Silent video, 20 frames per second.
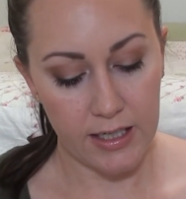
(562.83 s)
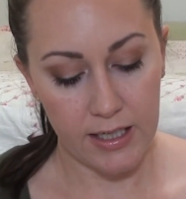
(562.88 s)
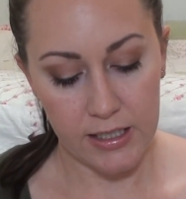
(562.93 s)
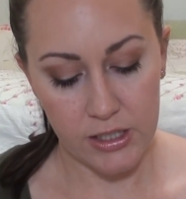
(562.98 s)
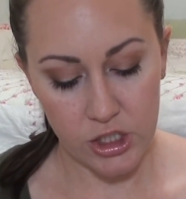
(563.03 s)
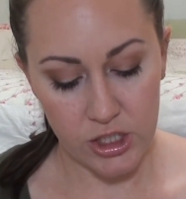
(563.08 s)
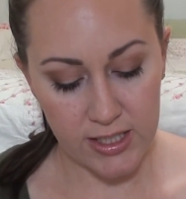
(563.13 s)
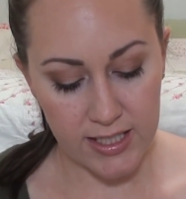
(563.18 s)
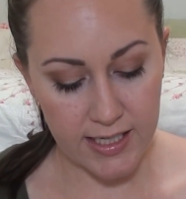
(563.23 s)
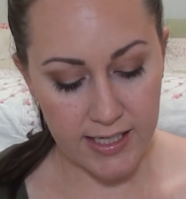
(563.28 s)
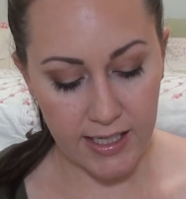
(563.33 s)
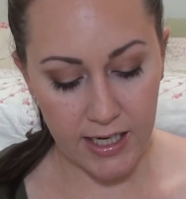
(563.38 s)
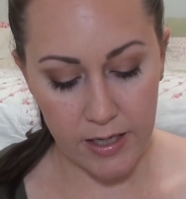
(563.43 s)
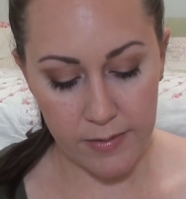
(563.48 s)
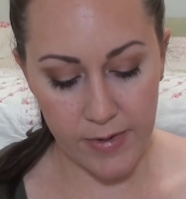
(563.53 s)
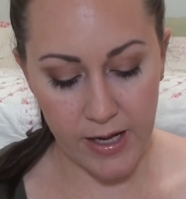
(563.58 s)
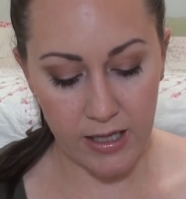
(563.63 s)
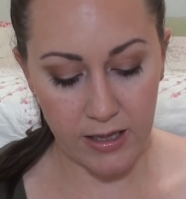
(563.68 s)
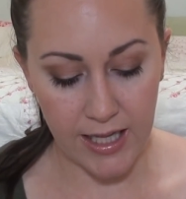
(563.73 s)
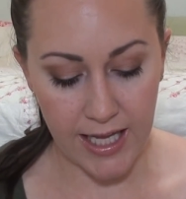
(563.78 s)
She said it
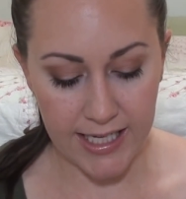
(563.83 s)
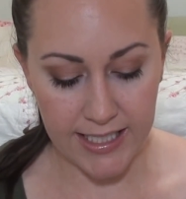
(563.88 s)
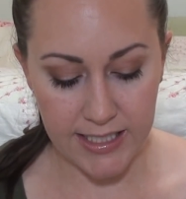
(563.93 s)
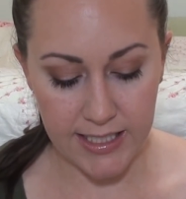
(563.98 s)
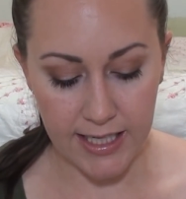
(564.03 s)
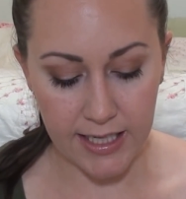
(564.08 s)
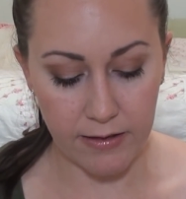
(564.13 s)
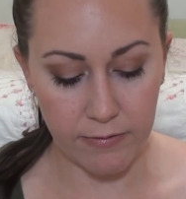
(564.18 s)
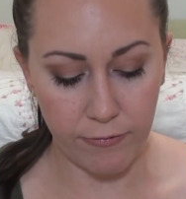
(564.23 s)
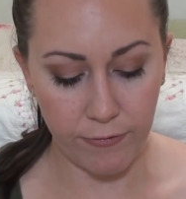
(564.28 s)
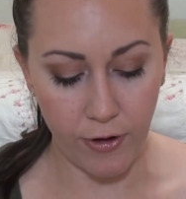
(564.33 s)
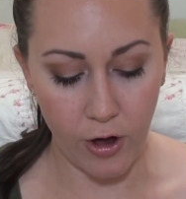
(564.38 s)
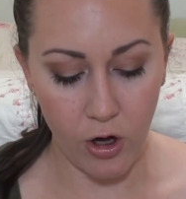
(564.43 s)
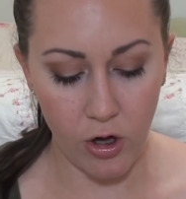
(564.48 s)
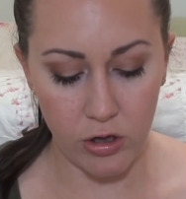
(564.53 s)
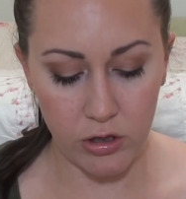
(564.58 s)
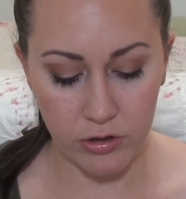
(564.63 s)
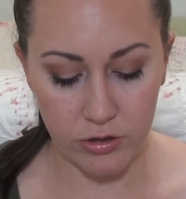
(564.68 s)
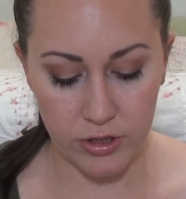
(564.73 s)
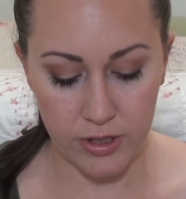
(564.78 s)
came out last like
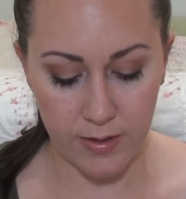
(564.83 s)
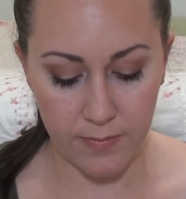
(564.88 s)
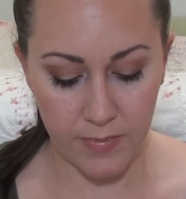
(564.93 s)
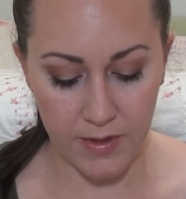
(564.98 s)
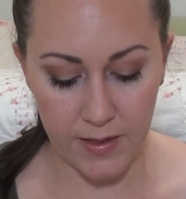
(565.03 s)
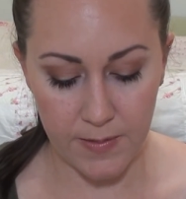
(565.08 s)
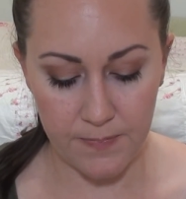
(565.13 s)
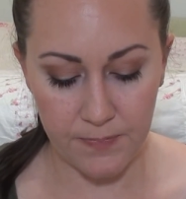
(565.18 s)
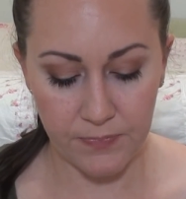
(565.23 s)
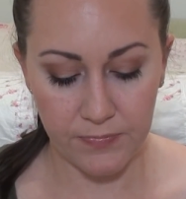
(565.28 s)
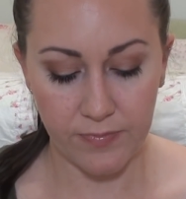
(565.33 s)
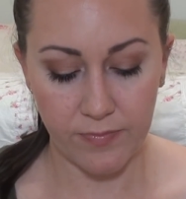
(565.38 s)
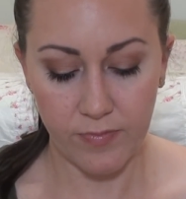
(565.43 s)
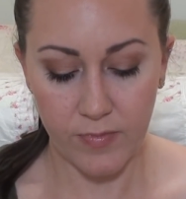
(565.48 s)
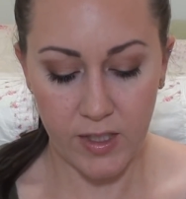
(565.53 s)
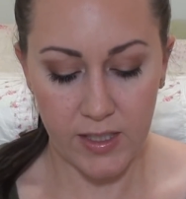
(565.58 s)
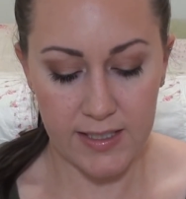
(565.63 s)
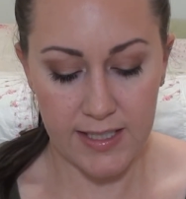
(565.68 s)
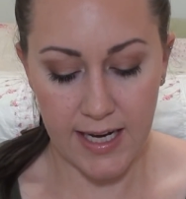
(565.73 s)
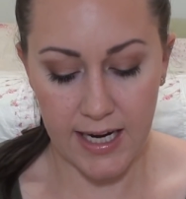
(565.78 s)
fall or something.
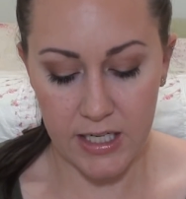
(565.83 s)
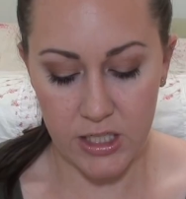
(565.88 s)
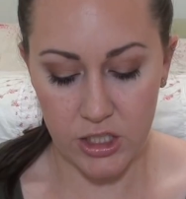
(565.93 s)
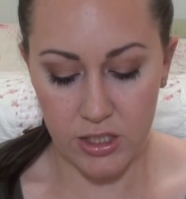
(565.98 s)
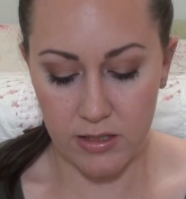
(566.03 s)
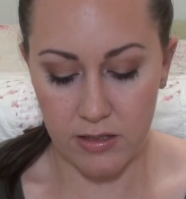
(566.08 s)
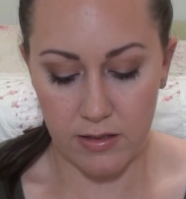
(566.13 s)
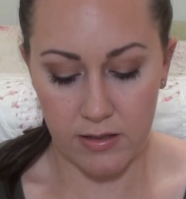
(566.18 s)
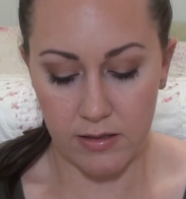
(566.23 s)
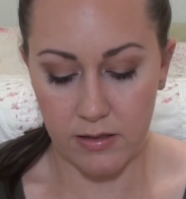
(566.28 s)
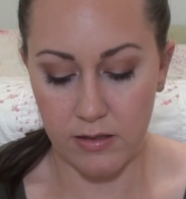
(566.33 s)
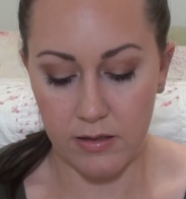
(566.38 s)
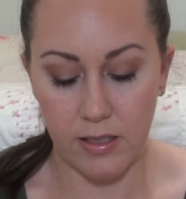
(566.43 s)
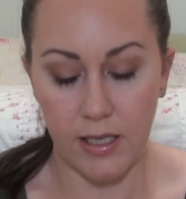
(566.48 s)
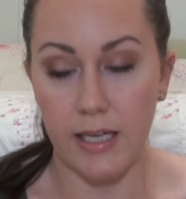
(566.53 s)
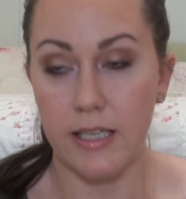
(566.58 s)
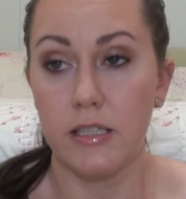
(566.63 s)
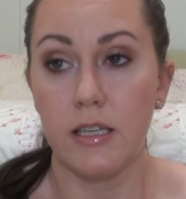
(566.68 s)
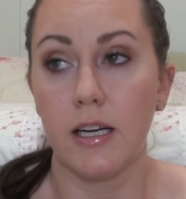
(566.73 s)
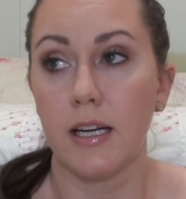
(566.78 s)
Because
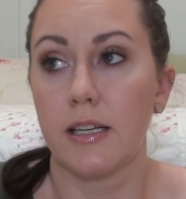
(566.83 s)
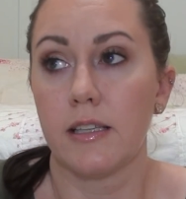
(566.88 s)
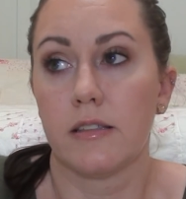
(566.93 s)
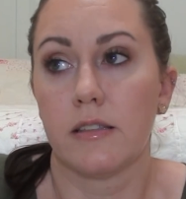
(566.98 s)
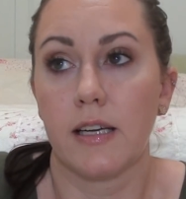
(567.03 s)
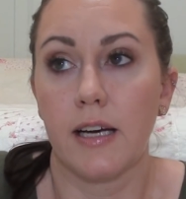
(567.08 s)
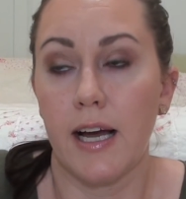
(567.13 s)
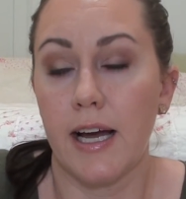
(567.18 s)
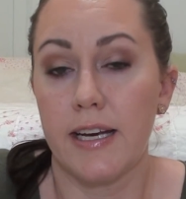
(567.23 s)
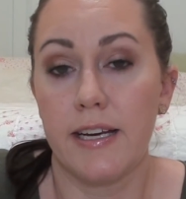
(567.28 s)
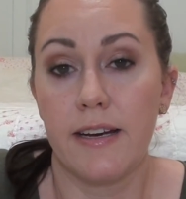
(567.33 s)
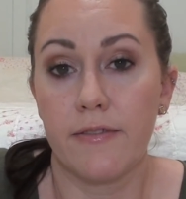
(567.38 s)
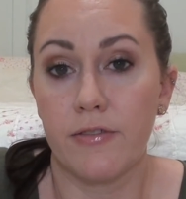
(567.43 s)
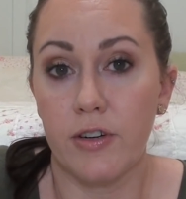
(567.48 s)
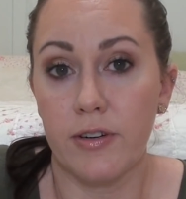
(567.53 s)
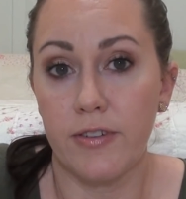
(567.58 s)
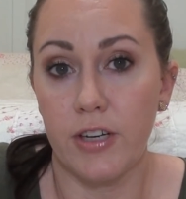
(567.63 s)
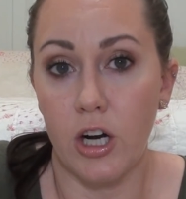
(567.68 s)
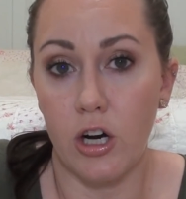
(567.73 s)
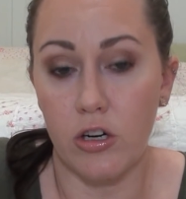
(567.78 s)
I'd never
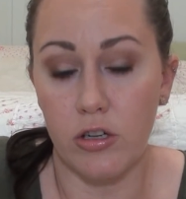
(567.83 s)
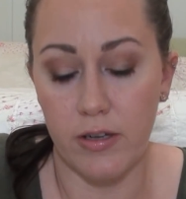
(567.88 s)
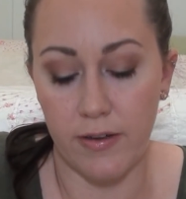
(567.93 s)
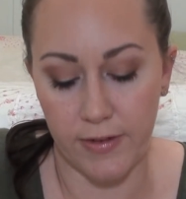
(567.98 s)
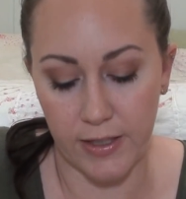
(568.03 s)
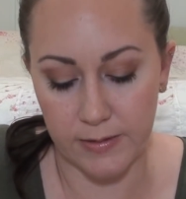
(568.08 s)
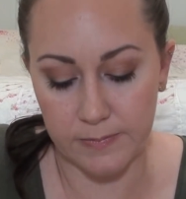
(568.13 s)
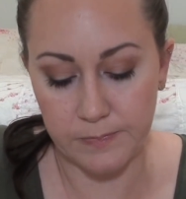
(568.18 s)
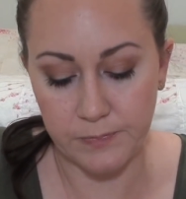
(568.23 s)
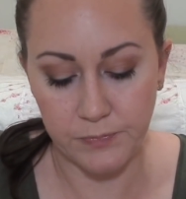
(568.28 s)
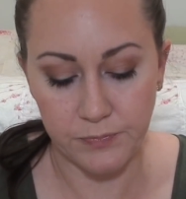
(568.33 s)
even heard of it.